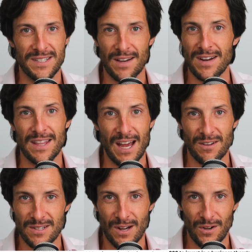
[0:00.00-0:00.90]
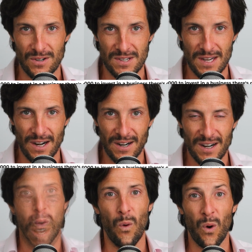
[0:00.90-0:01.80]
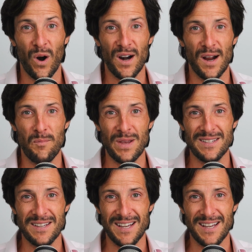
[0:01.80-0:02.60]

$70,000 a year, or a business